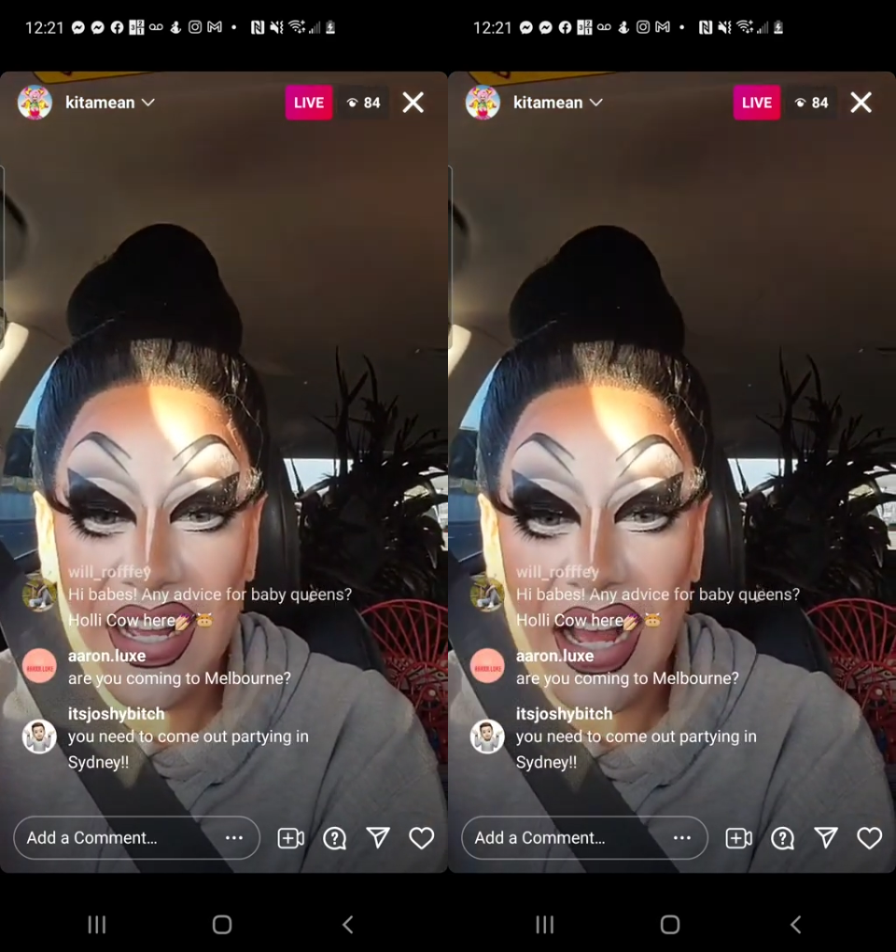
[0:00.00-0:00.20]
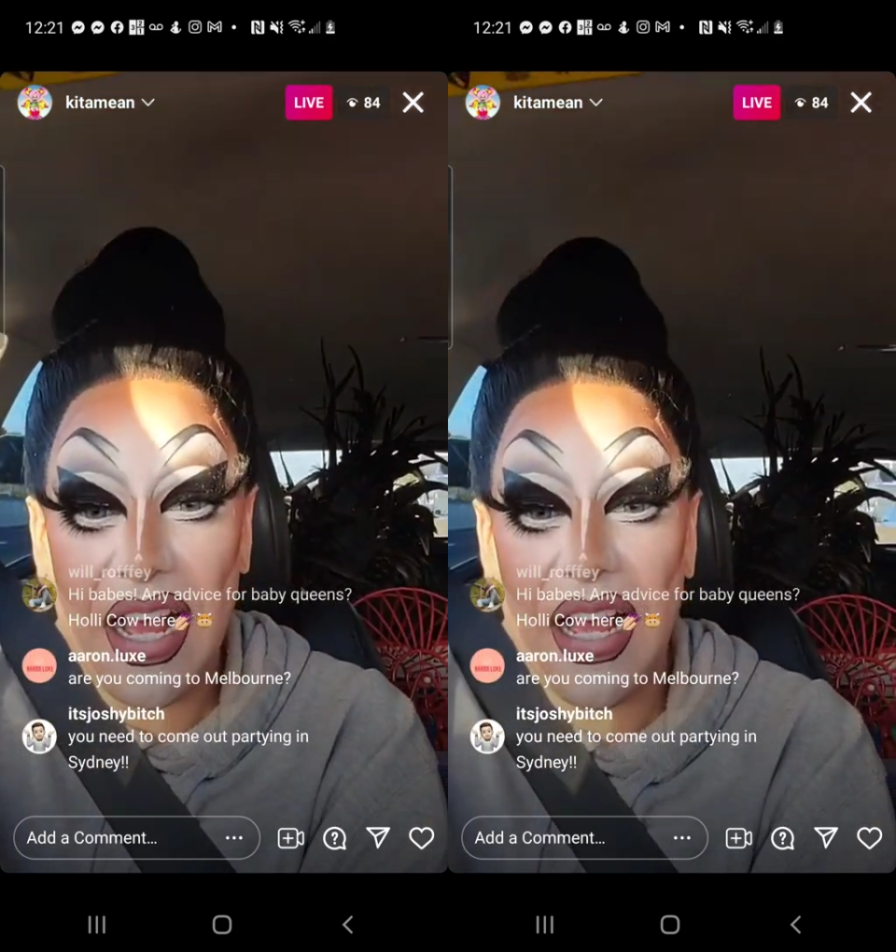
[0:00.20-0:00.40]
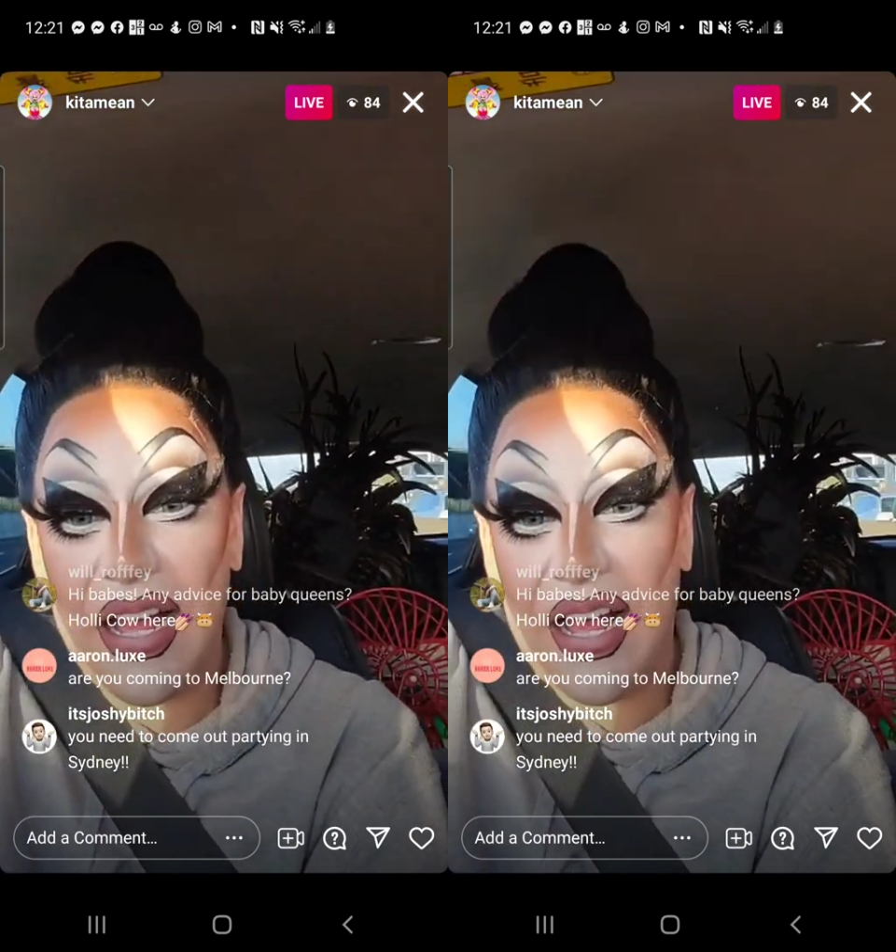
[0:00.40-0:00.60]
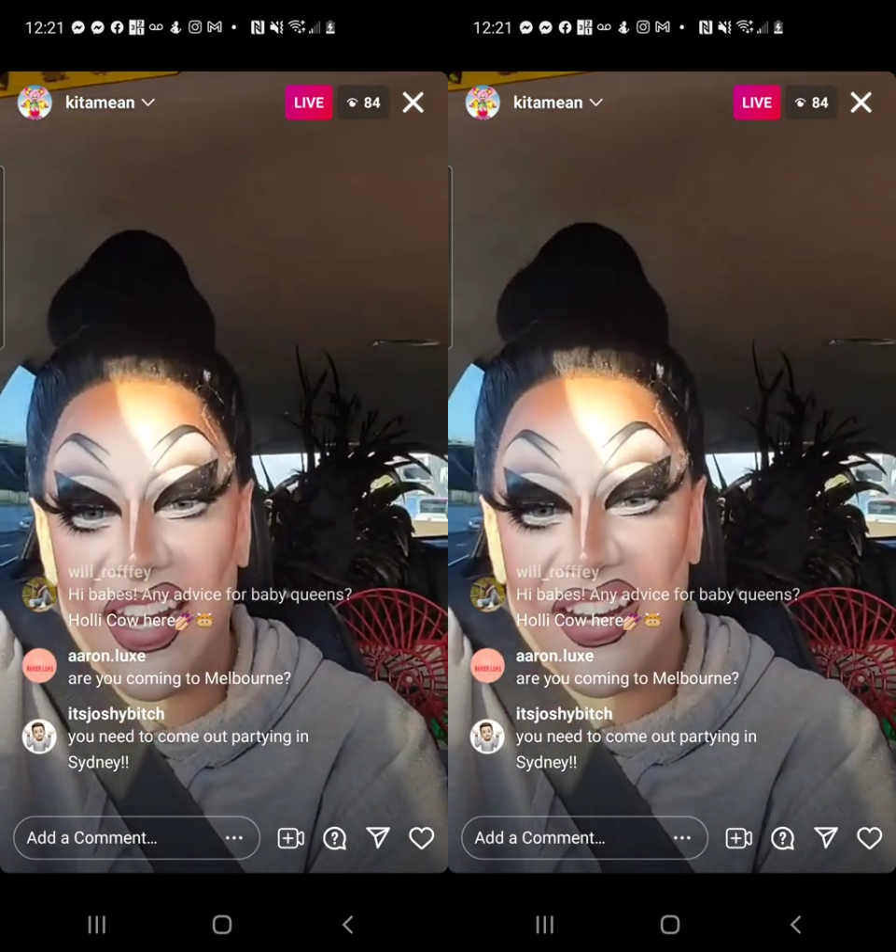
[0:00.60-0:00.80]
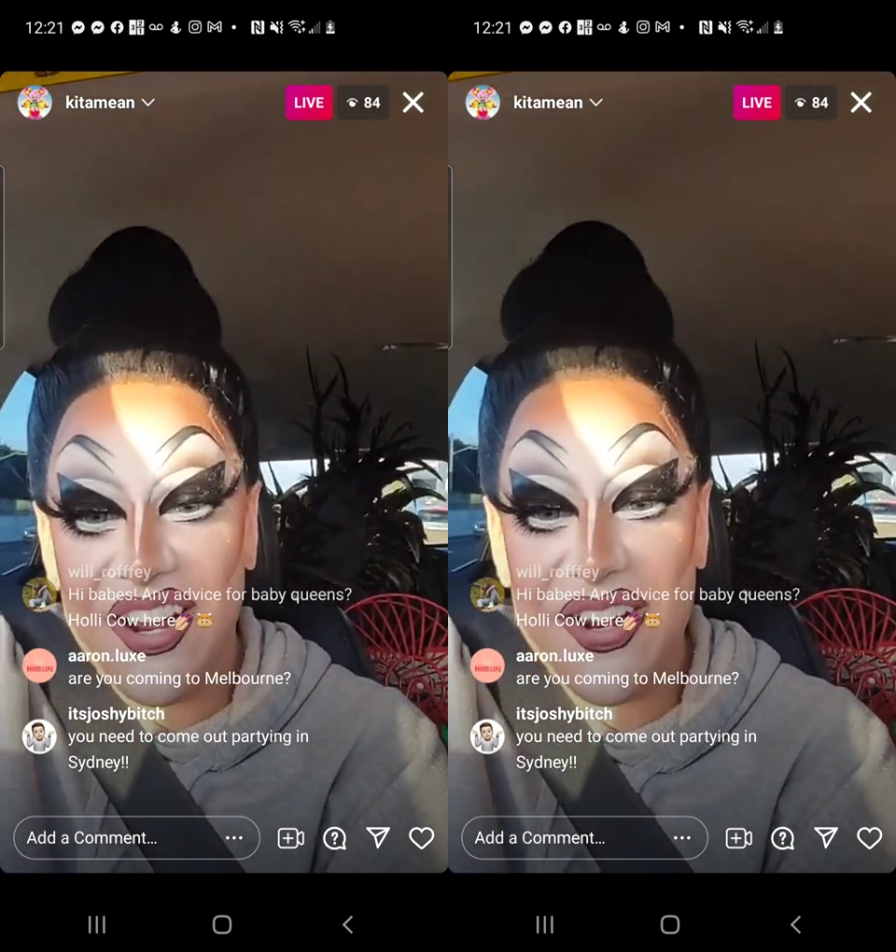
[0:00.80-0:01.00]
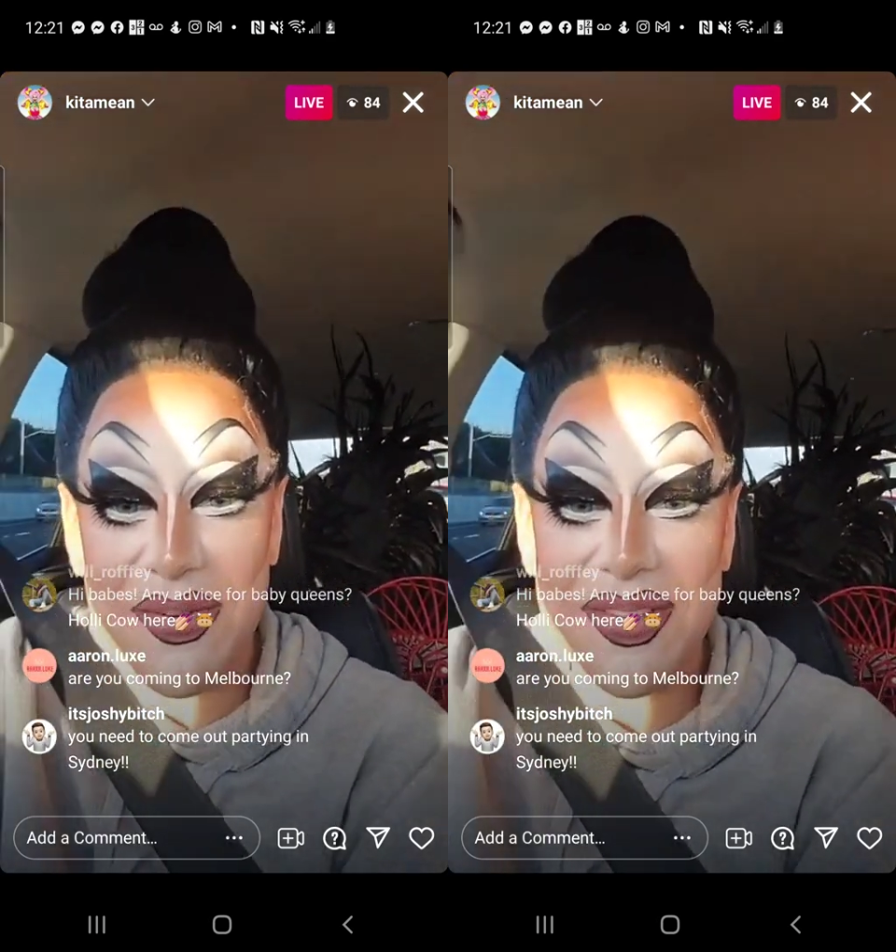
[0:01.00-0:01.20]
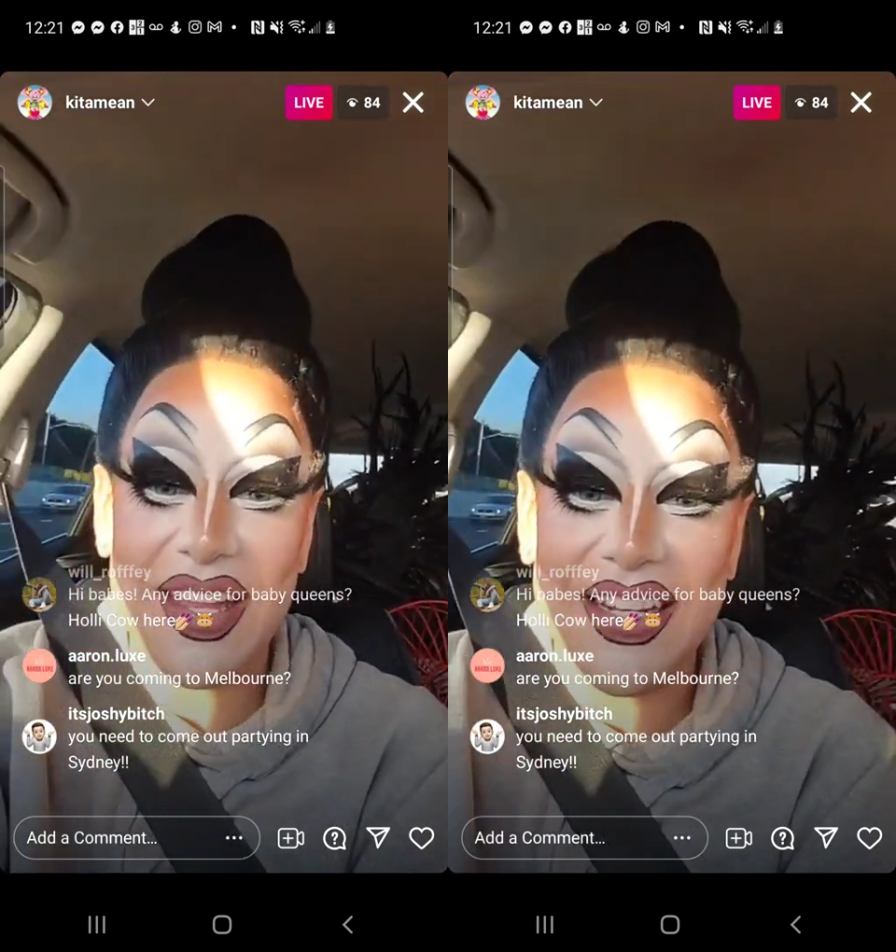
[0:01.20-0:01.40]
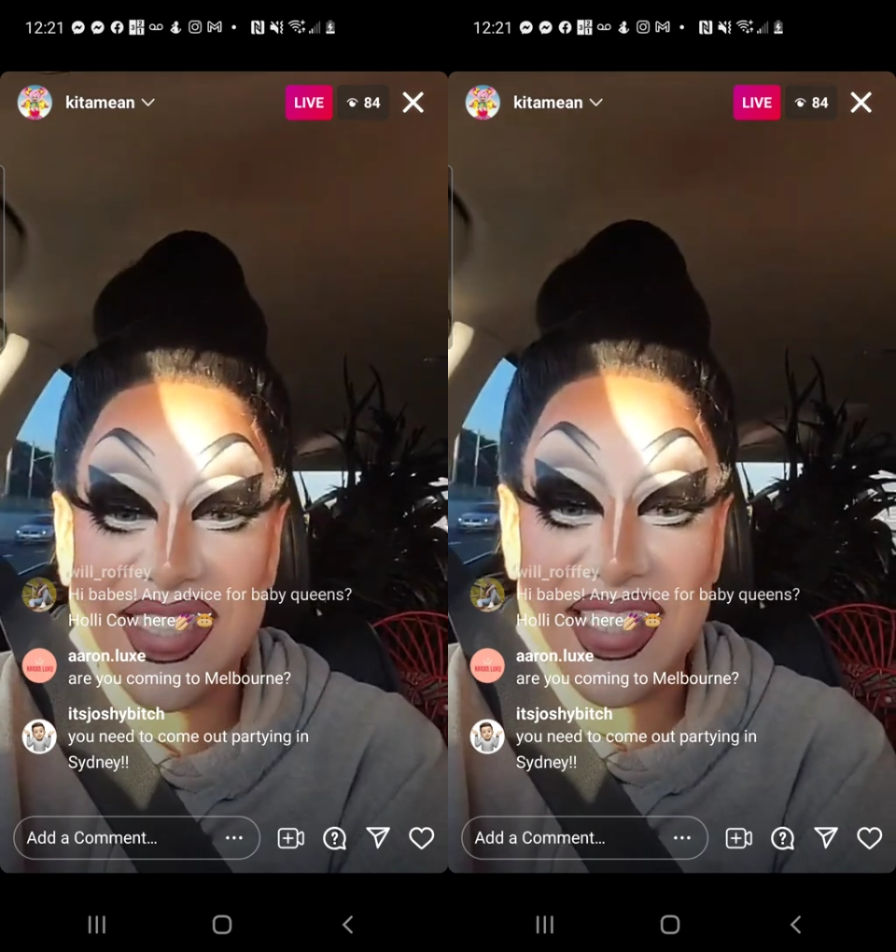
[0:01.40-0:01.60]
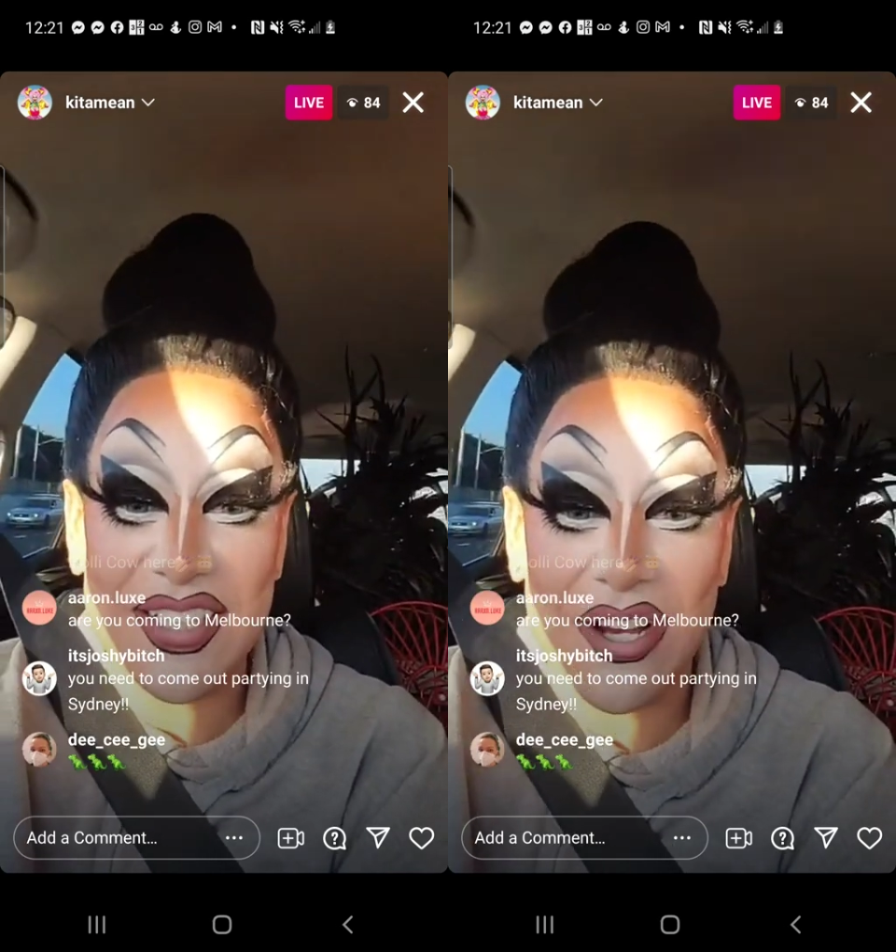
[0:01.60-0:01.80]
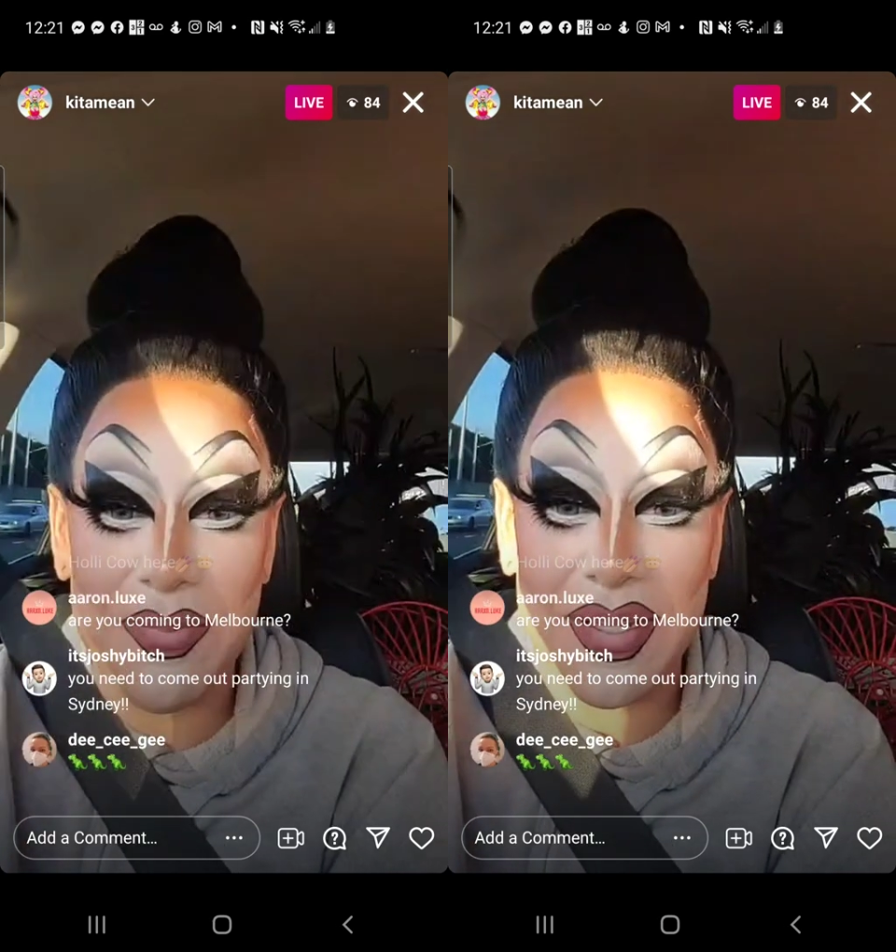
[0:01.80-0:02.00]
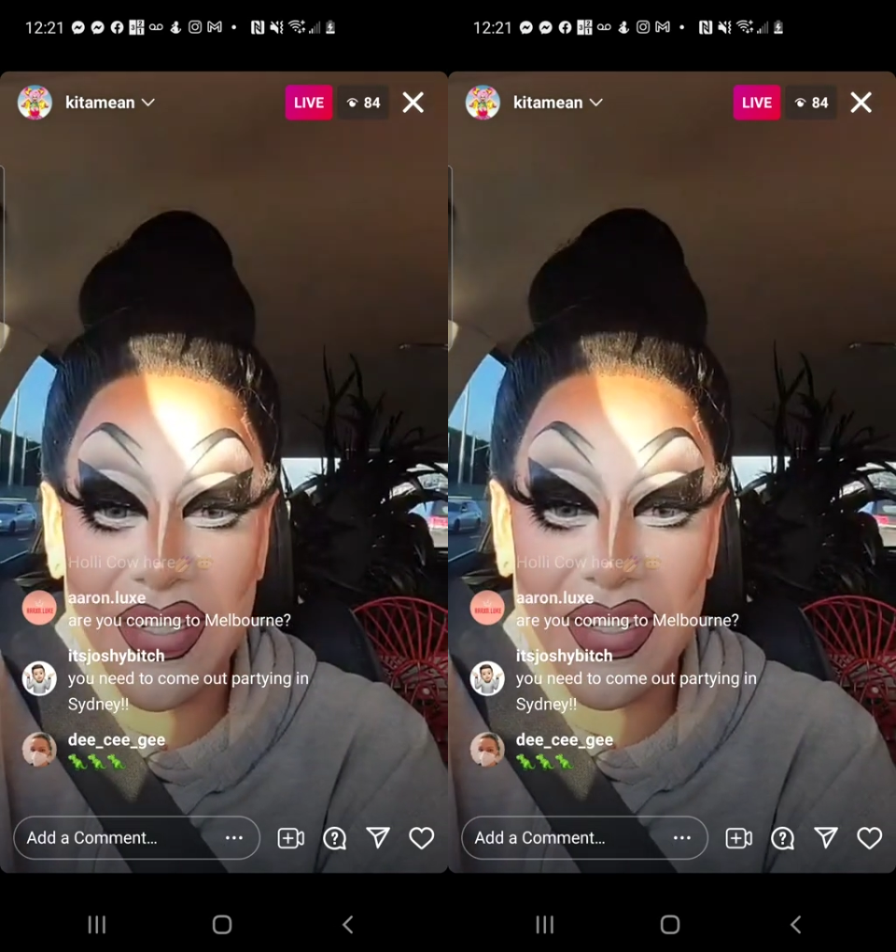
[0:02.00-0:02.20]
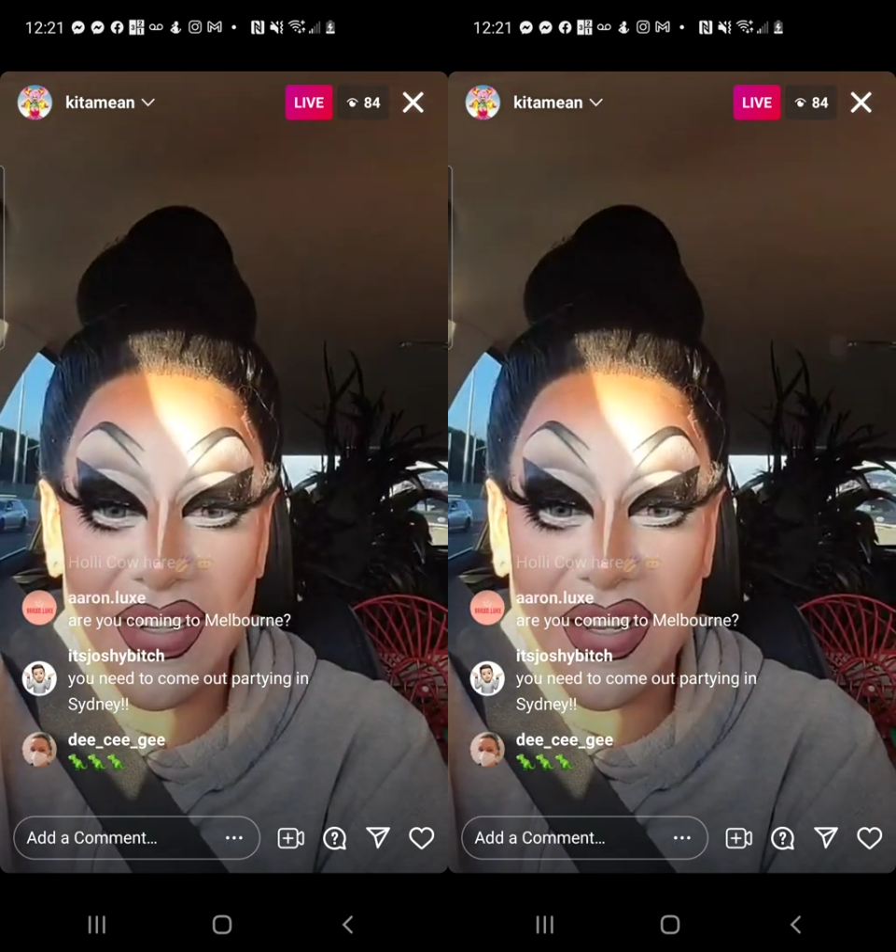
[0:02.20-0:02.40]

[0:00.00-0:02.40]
I don't know. They just said a comment.